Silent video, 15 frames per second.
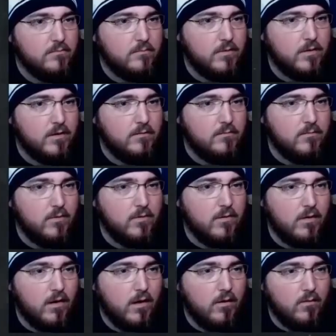More, more,
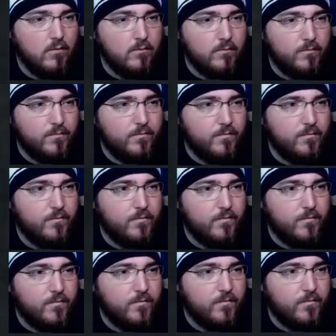oh.
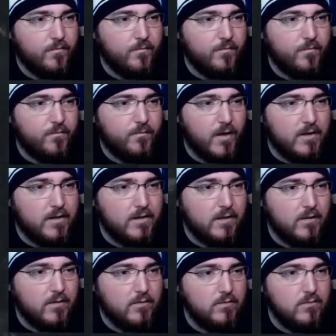Fuck
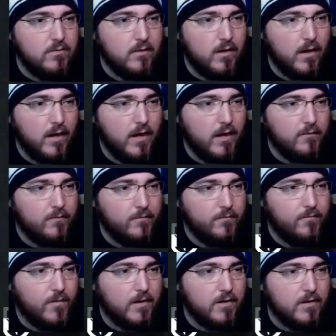you, and
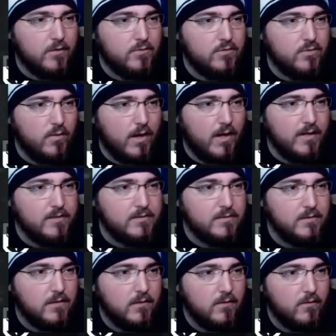fuck you twice.
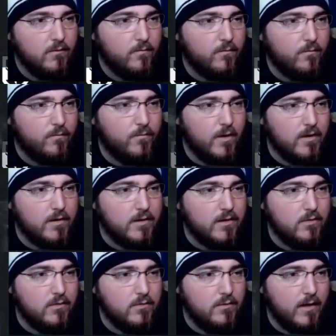Fuck
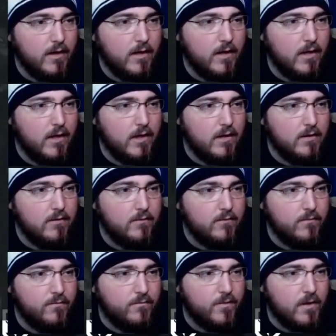you, and
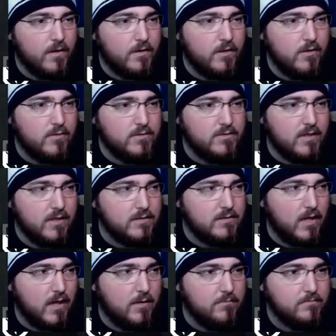fuck you a second
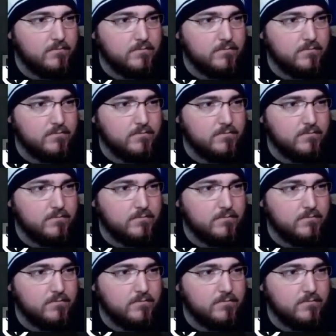time.